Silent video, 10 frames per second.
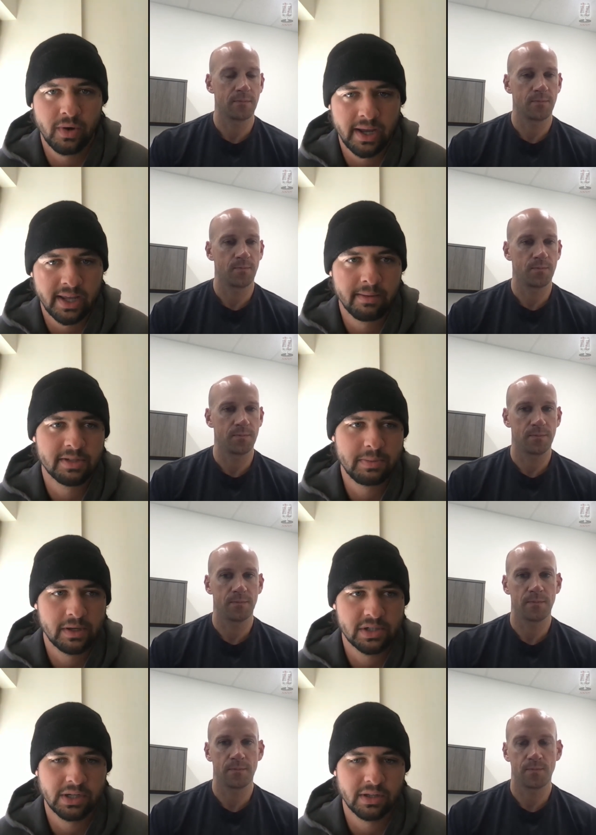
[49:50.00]
Speaker 1: who I am,
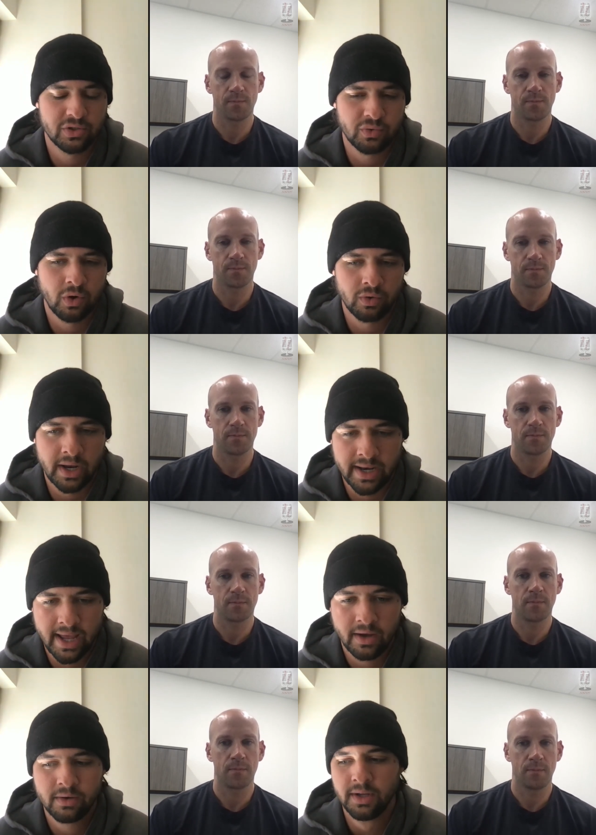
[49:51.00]
especially in this role right
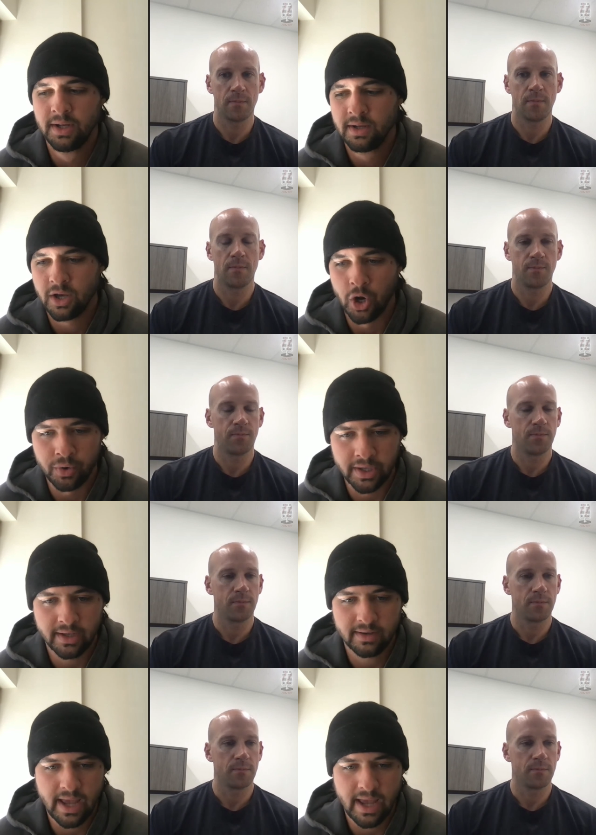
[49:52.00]
now. Owning it,